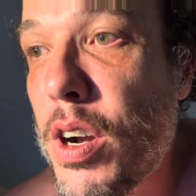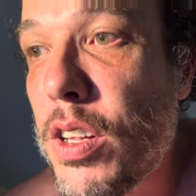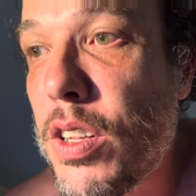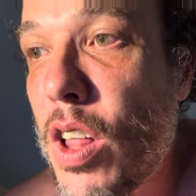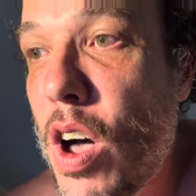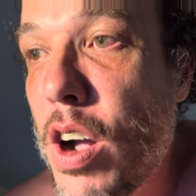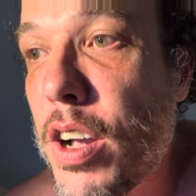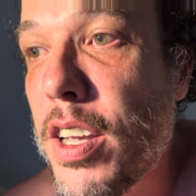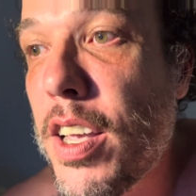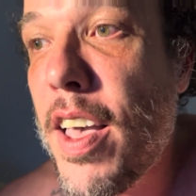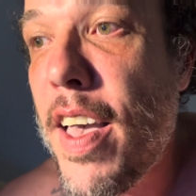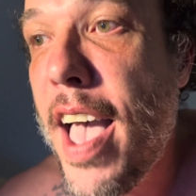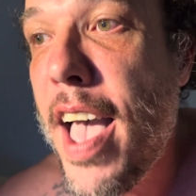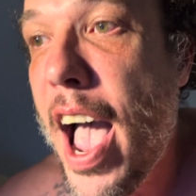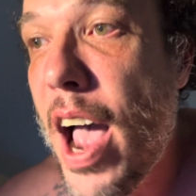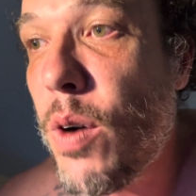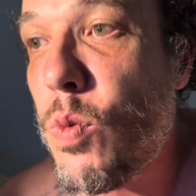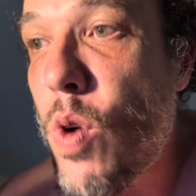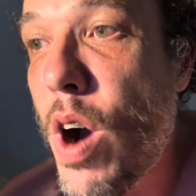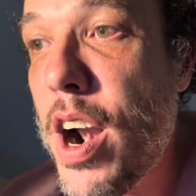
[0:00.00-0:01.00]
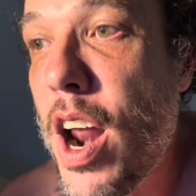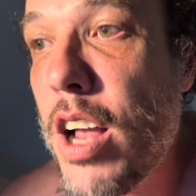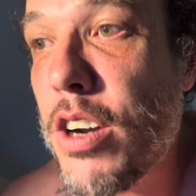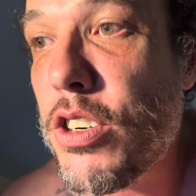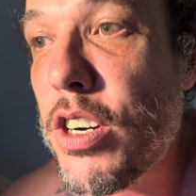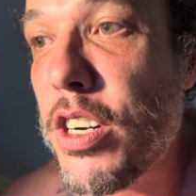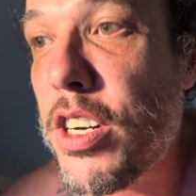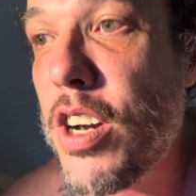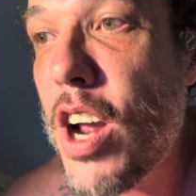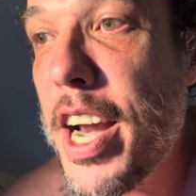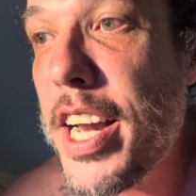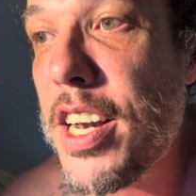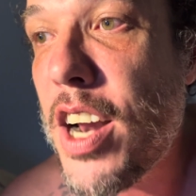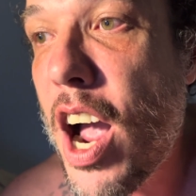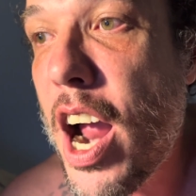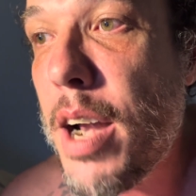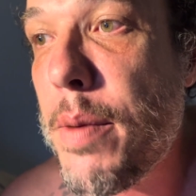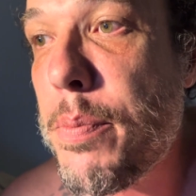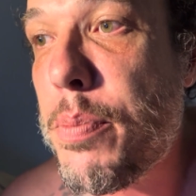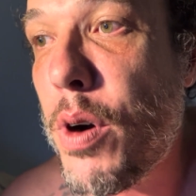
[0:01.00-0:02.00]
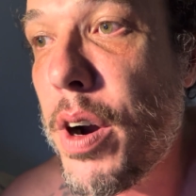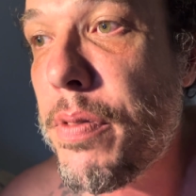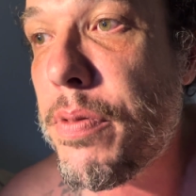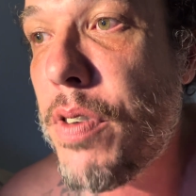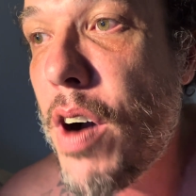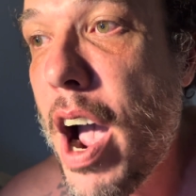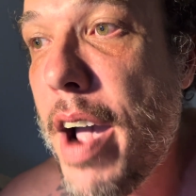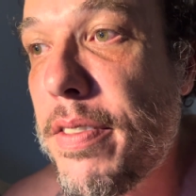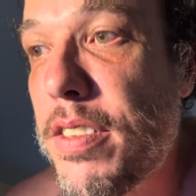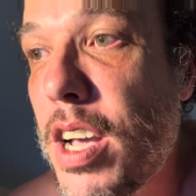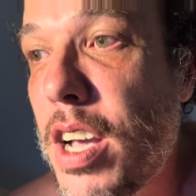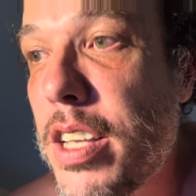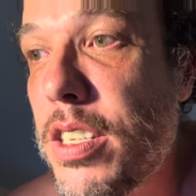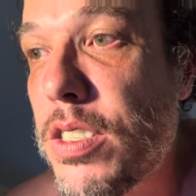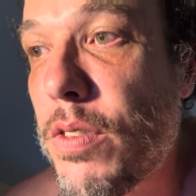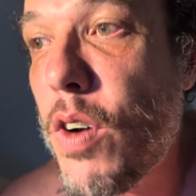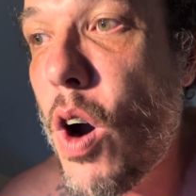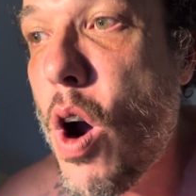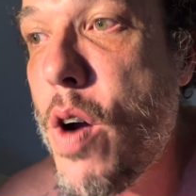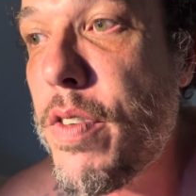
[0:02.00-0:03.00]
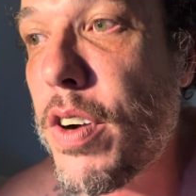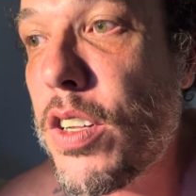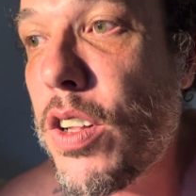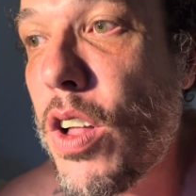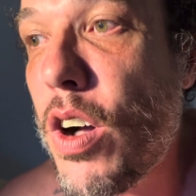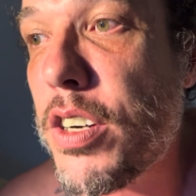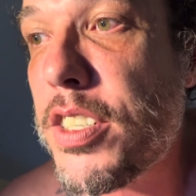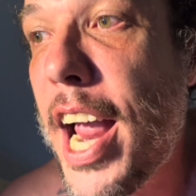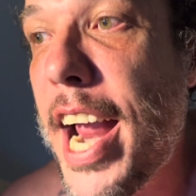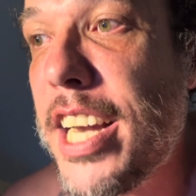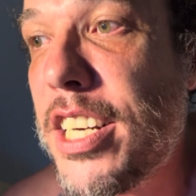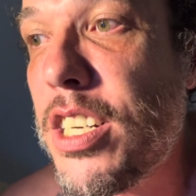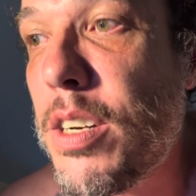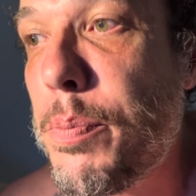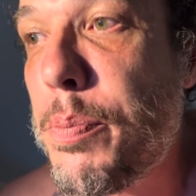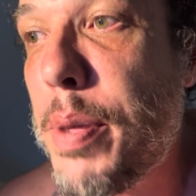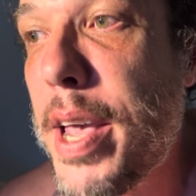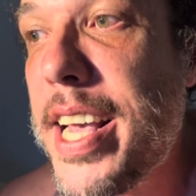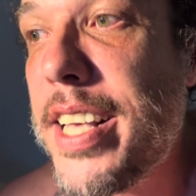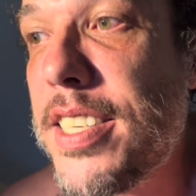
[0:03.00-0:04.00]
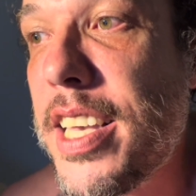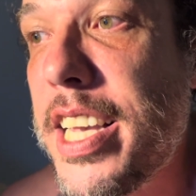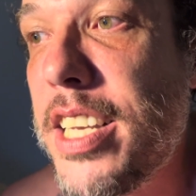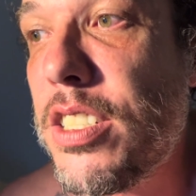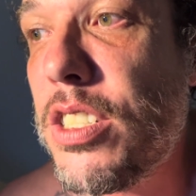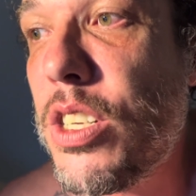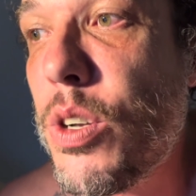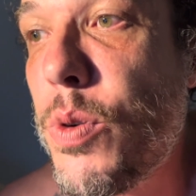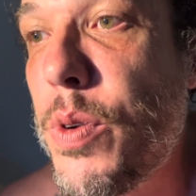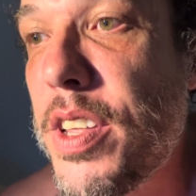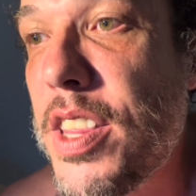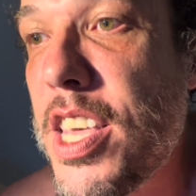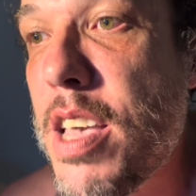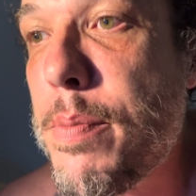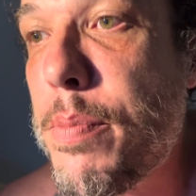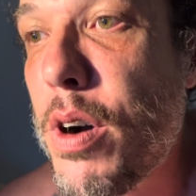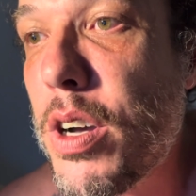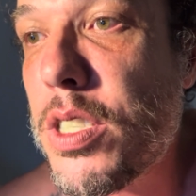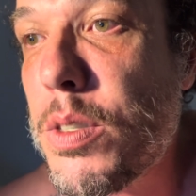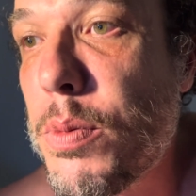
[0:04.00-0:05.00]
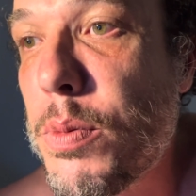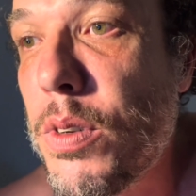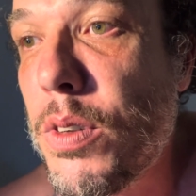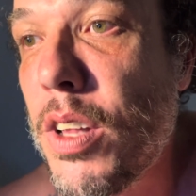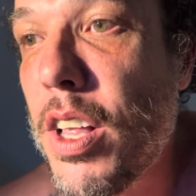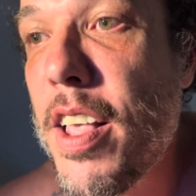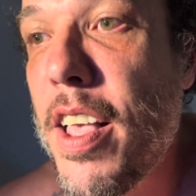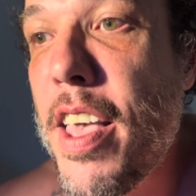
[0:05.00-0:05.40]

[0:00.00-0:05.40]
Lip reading: lock and 199.5 tons of overclocked ancient PCs doing the impossible.